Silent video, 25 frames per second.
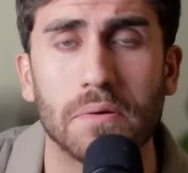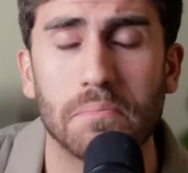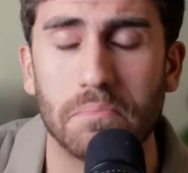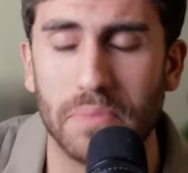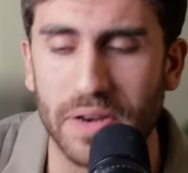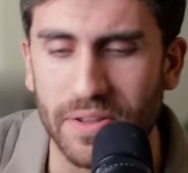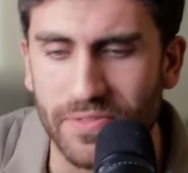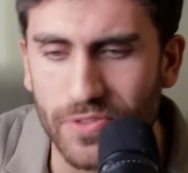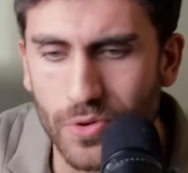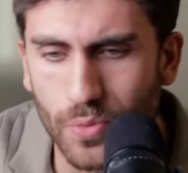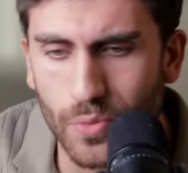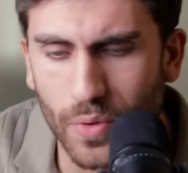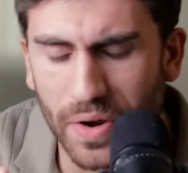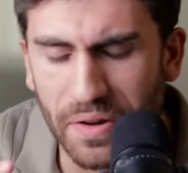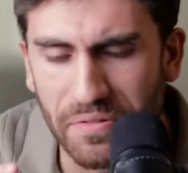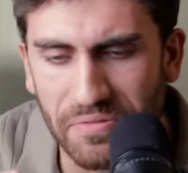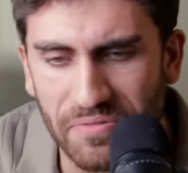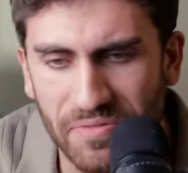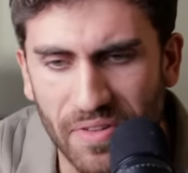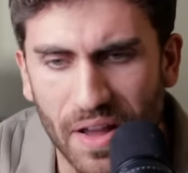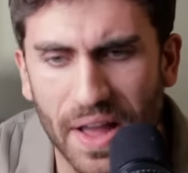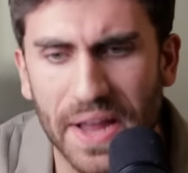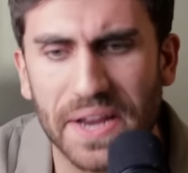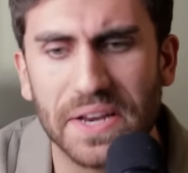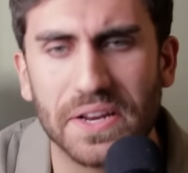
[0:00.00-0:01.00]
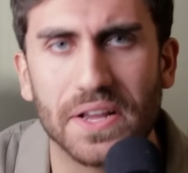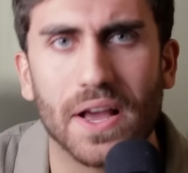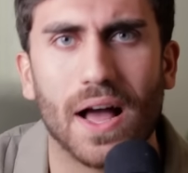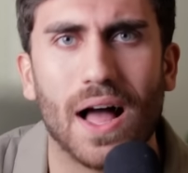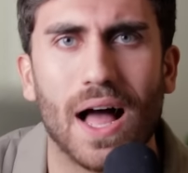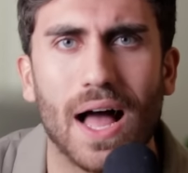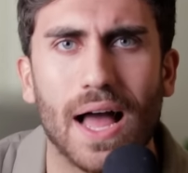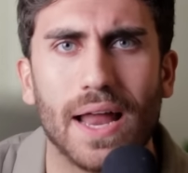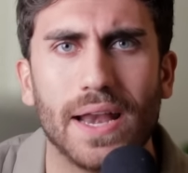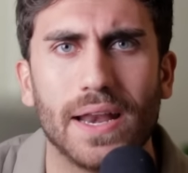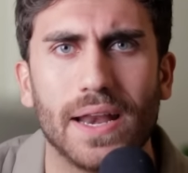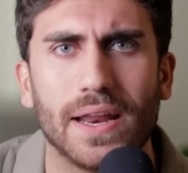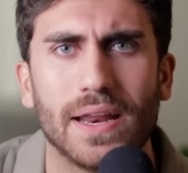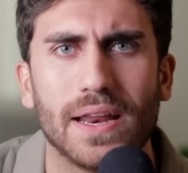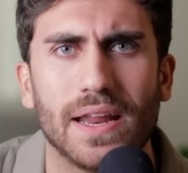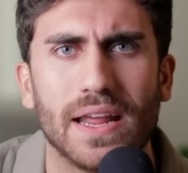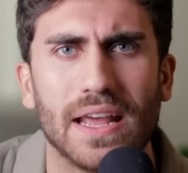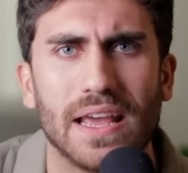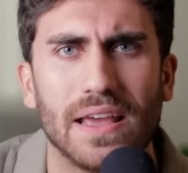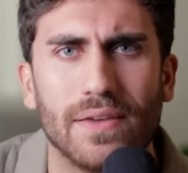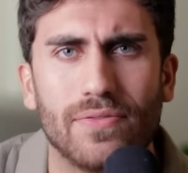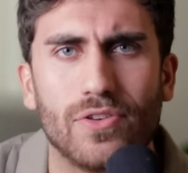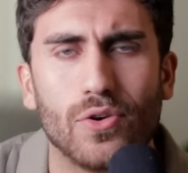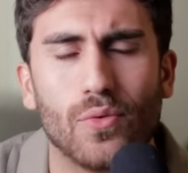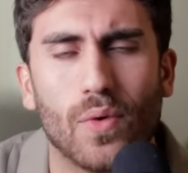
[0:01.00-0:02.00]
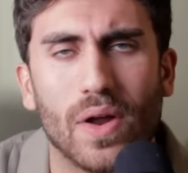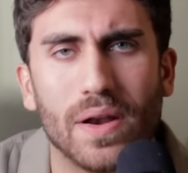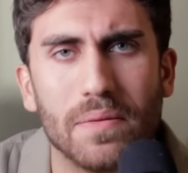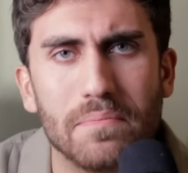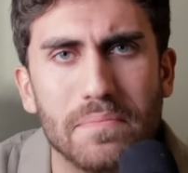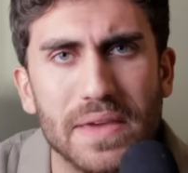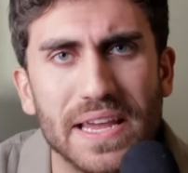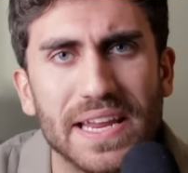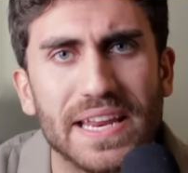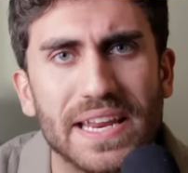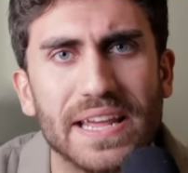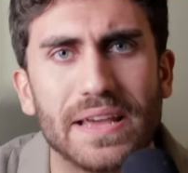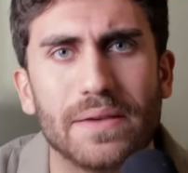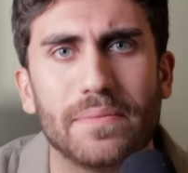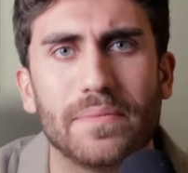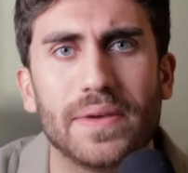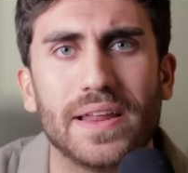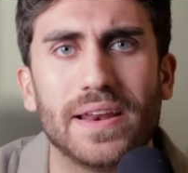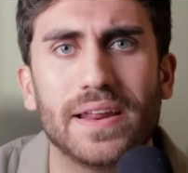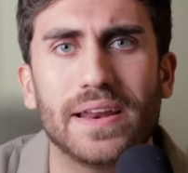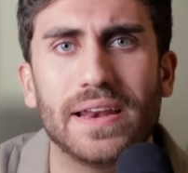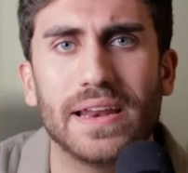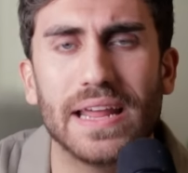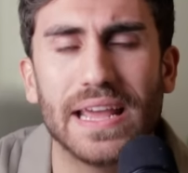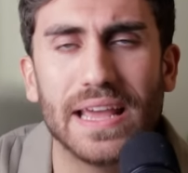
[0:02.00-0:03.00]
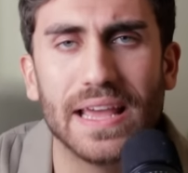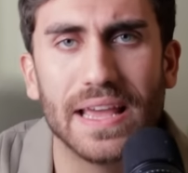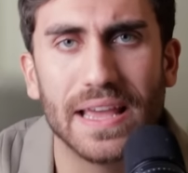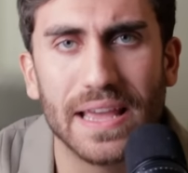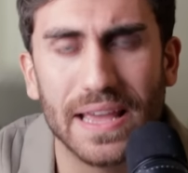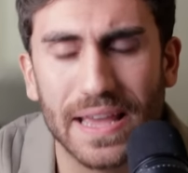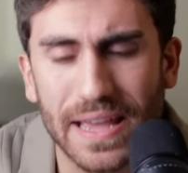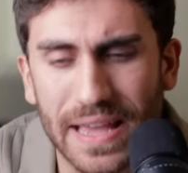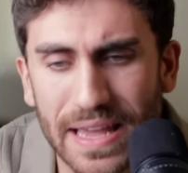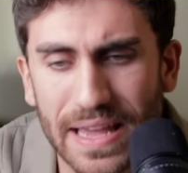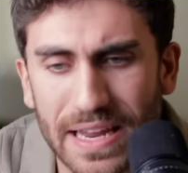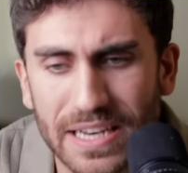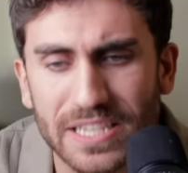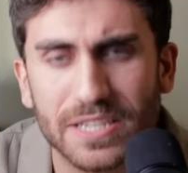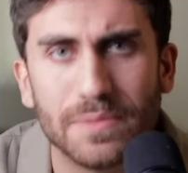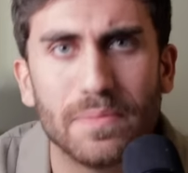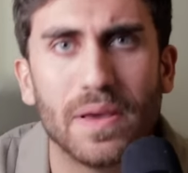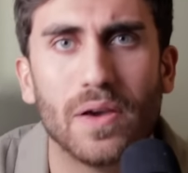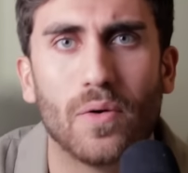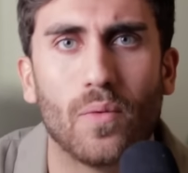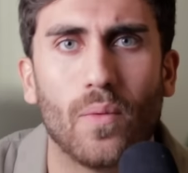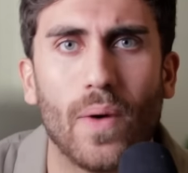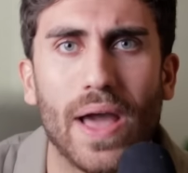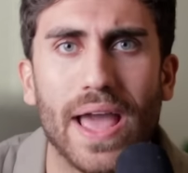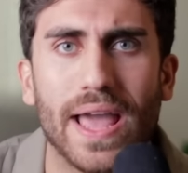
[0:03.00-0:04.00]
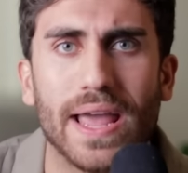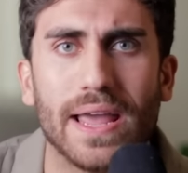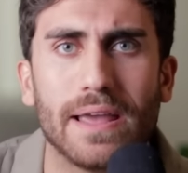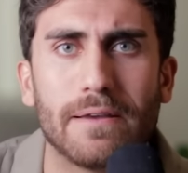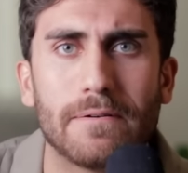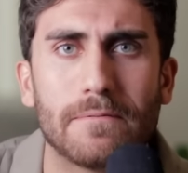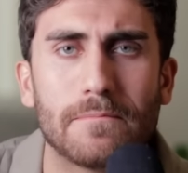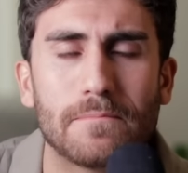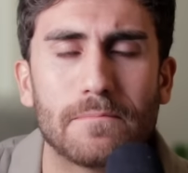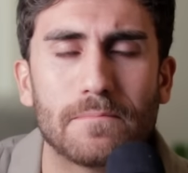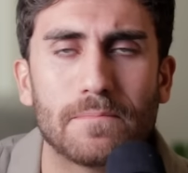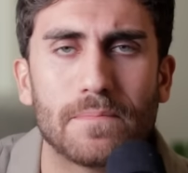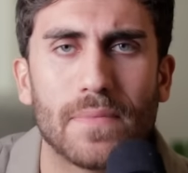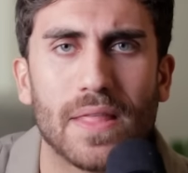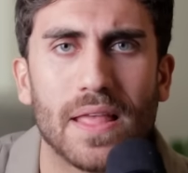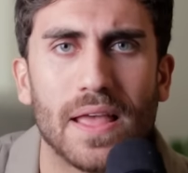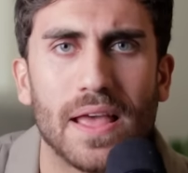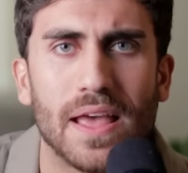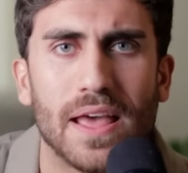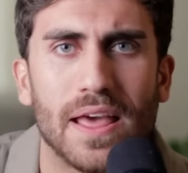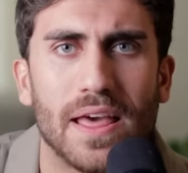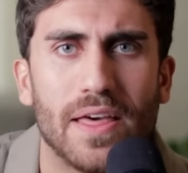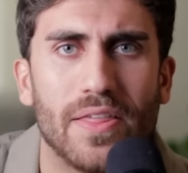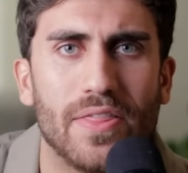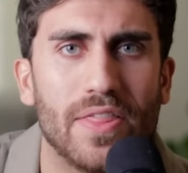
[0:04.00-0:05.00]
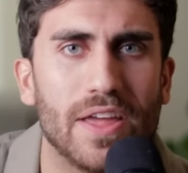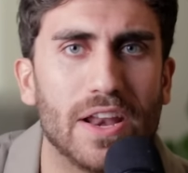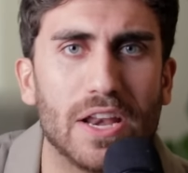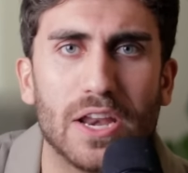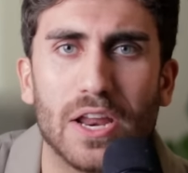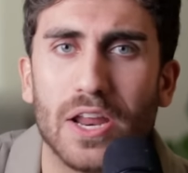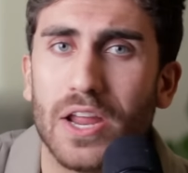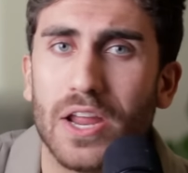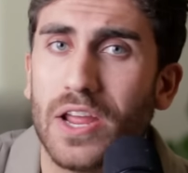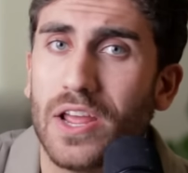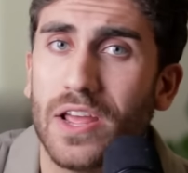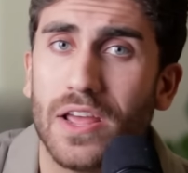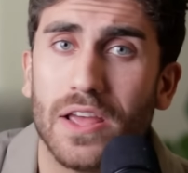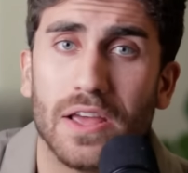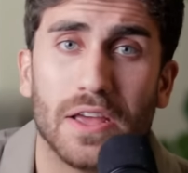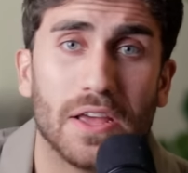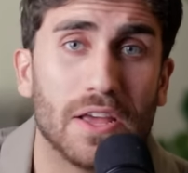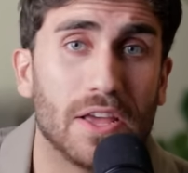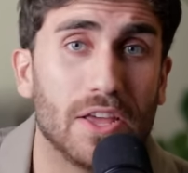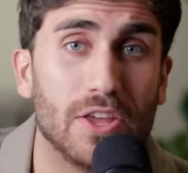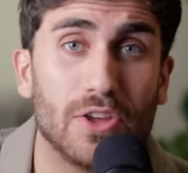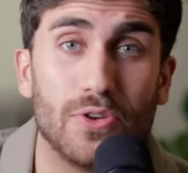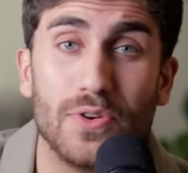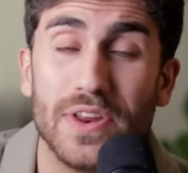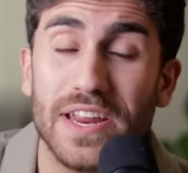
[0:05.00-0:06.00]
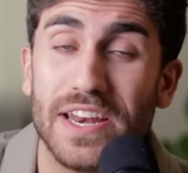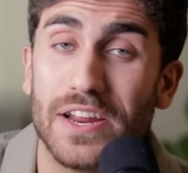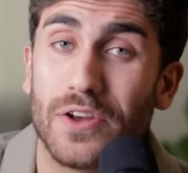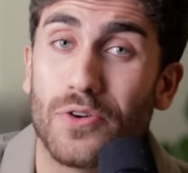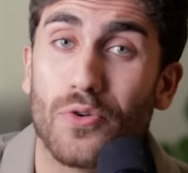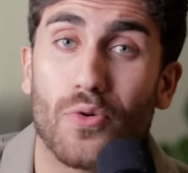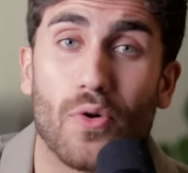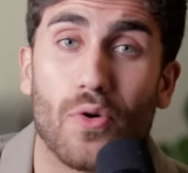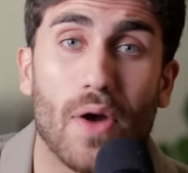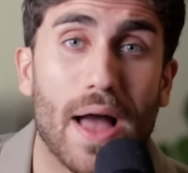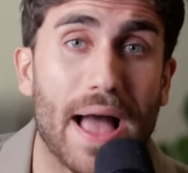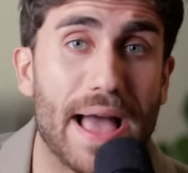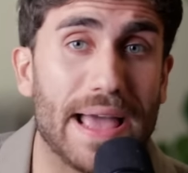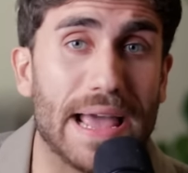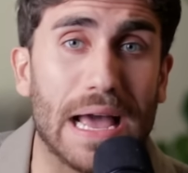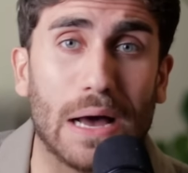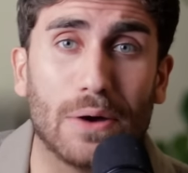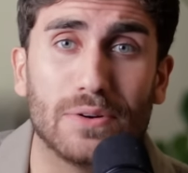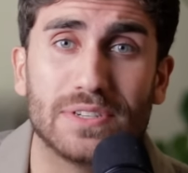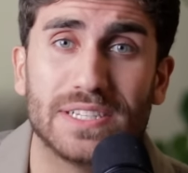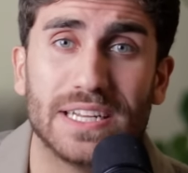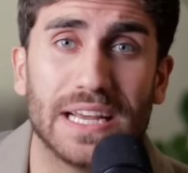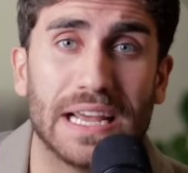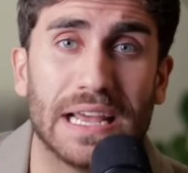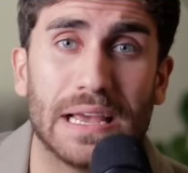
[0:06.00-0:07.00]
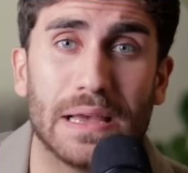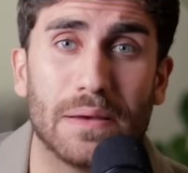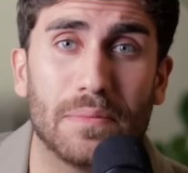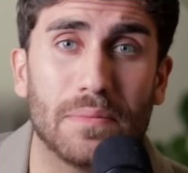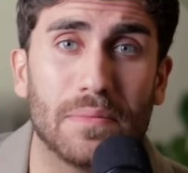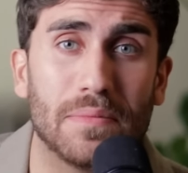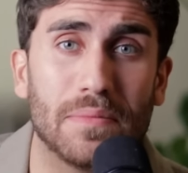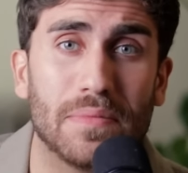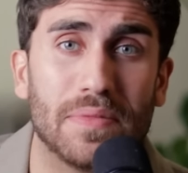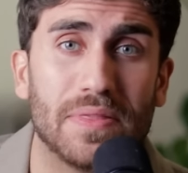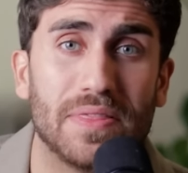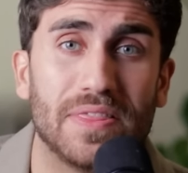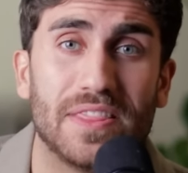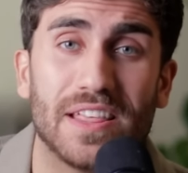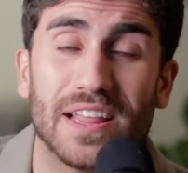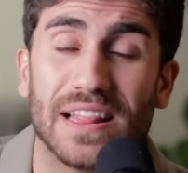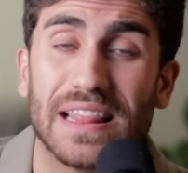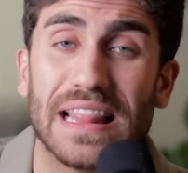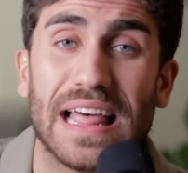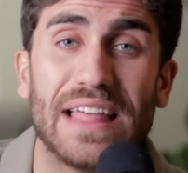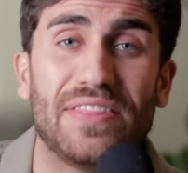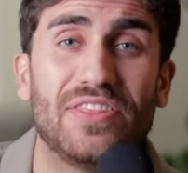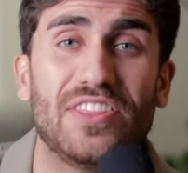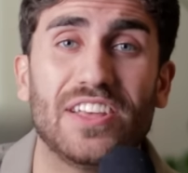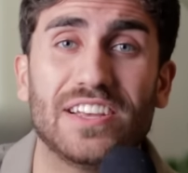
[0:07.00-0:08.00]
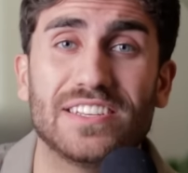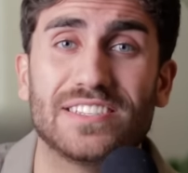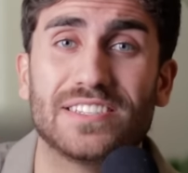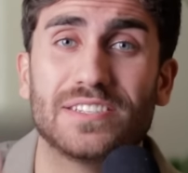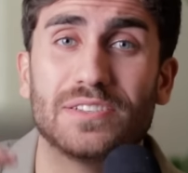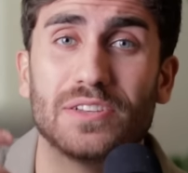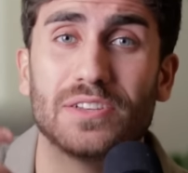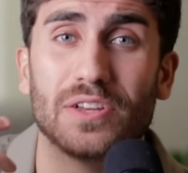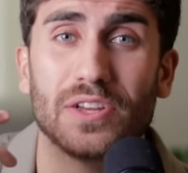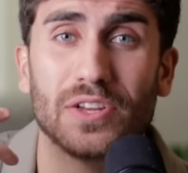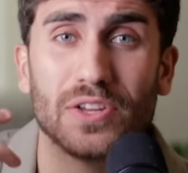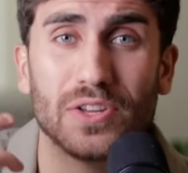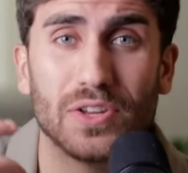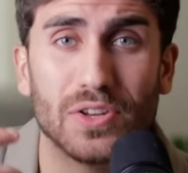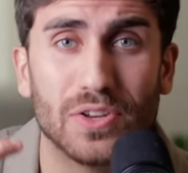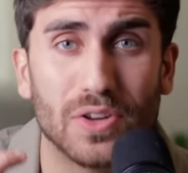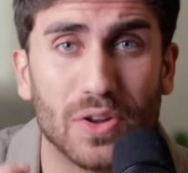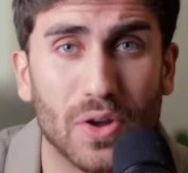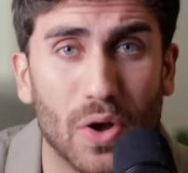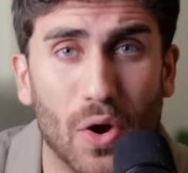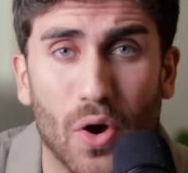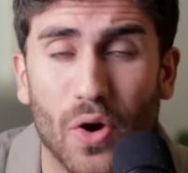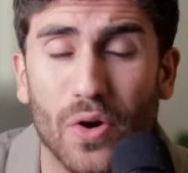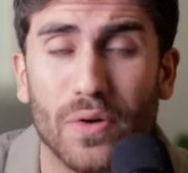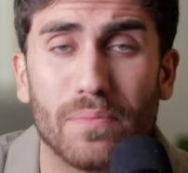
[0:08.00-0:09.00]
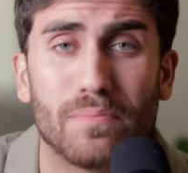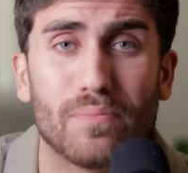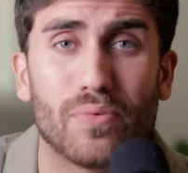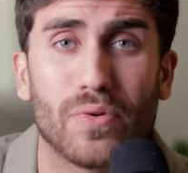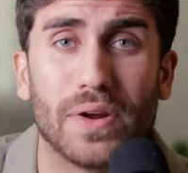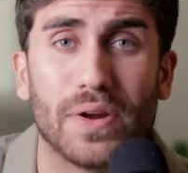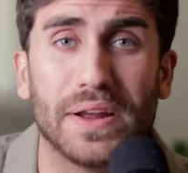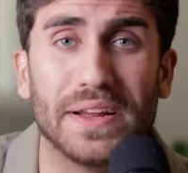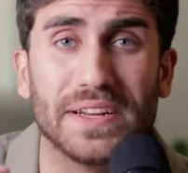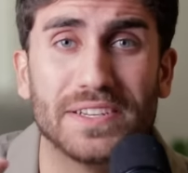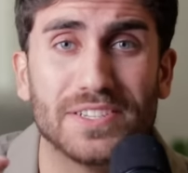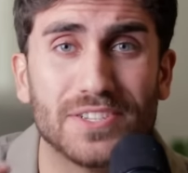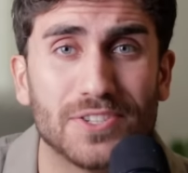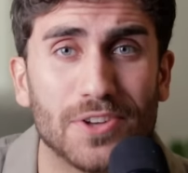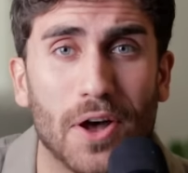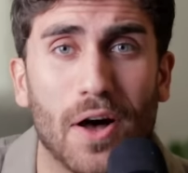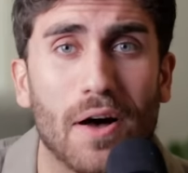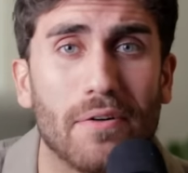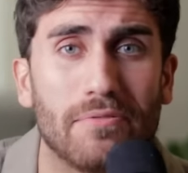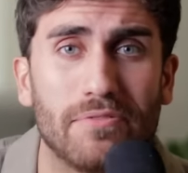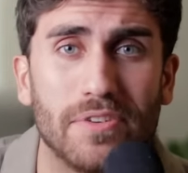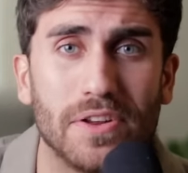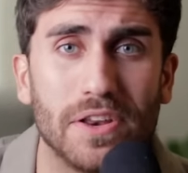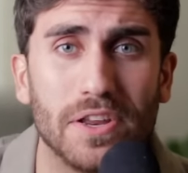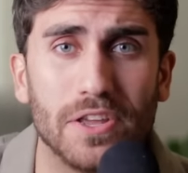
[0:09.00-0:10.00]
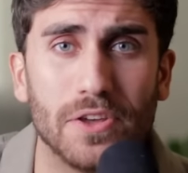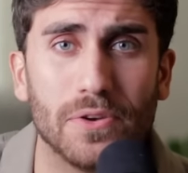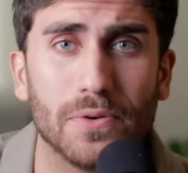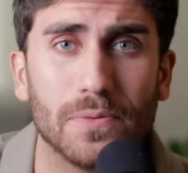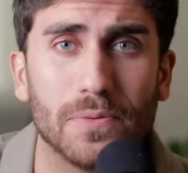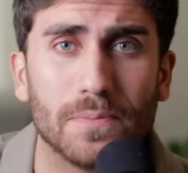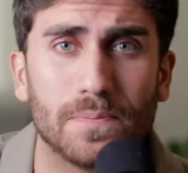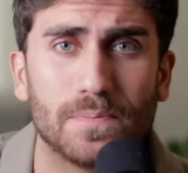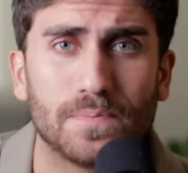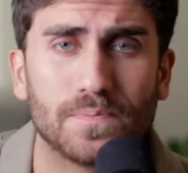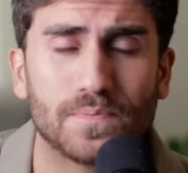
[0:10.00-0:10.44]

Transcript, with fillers: But if you want to find God, if you want to meet Him in an intimate way, then you need to cry out to Him to let this heartbreak soften you.